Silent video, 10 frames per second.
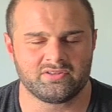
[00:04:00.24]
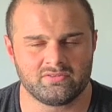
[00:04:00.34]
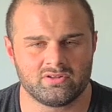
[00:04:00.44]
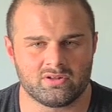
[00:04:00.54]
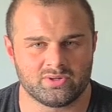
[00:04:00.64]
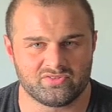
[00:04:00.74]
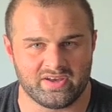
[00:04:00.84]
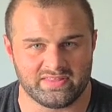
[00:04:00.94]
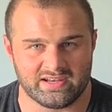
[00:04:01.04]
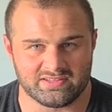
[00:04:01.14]
you'll always
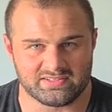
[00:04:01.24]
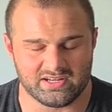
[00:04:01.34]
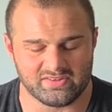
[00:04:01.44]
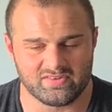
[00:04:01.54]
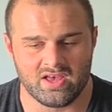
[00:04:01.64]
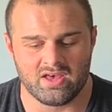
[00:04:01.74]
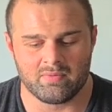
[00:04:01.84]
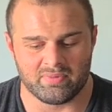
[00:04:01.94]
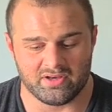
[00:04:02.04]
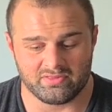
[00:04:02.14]
find that in studies.
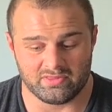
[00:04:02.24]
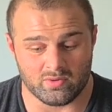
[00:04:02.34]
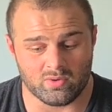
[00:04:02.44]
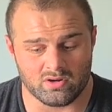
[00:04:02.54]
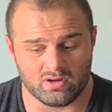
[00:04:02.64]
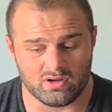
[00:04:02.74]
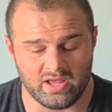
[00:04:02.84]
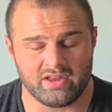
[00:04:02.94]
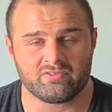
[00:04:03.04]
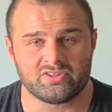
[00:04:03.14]
But there were a
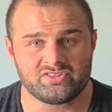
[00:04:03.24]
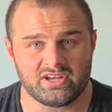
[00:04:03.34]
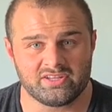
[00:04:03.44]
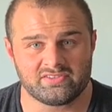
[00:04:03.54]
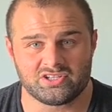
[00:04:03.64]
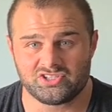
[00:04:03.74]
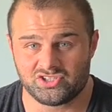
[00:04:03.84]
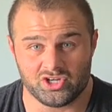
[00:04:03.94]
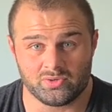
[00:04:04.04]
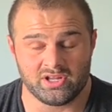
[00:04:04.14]
handful of studies that
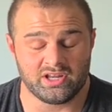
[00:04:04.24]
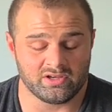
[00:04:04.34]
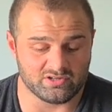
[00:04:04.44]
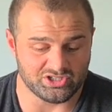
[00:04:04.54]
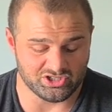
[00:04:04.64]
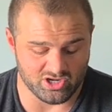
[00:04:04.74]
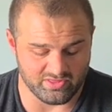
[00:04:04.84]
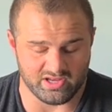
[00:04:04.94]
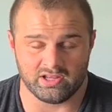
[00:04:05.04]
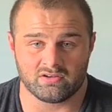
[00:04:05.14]
showed it increased
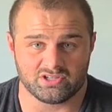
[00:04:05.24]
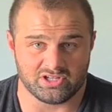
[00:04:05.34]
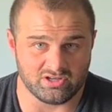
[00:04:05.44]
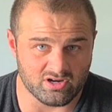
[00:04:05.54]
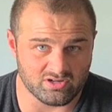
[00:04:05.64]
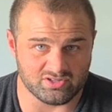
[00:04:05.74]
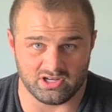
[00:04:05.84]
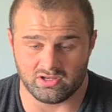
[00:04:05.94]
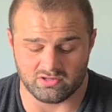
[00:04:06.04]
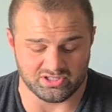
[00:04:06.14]
strength, it increased endurance, it
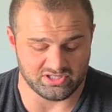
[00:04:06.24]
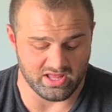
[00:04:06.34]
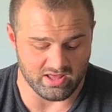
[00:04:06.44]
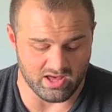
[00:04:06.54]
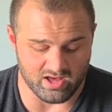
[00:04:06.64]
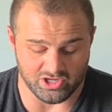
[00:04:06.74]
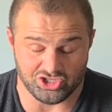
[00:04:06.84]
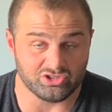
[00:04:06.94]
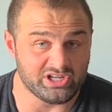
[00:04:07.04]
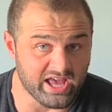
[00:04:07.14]
increased
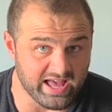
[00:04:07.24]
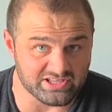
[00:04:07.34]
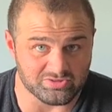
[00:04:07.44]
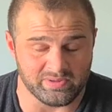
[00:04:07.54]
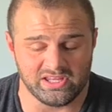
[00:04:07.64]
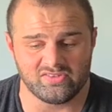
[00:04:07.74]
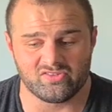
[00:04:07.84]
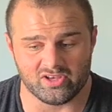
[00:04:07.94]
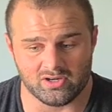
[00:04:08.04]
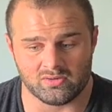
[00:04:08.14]
agility and speed.
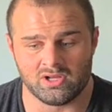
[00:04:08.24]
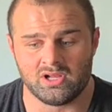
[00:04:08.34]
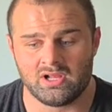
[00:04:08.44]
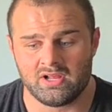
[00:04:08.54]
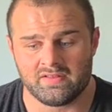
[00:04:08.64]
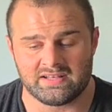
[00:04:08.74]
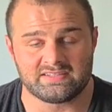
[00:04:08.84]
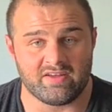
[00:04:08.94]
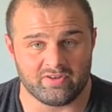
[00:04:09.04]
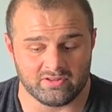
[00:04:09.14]
So that's
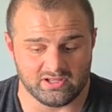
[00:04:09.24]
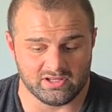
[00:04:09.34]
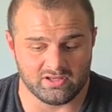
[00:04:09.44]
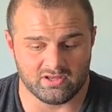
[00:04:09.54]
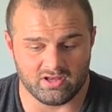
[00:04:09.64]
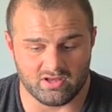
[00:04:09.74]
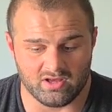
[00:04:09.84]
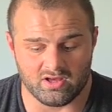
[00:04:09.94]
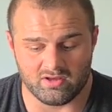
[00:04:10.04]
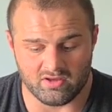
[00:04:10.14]
definitely
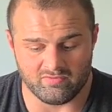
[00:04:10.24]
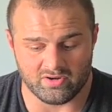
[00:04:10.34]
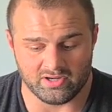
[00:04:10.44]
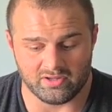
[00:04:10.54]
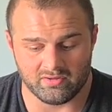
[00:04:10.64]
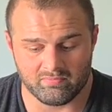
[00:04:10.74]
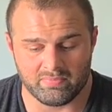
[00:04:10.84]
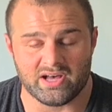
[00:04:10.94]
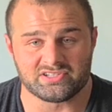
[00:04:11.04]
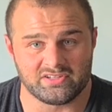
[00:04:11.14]
a very
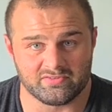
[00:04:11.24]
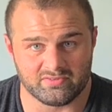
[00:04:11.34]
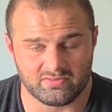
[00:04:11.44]
positive.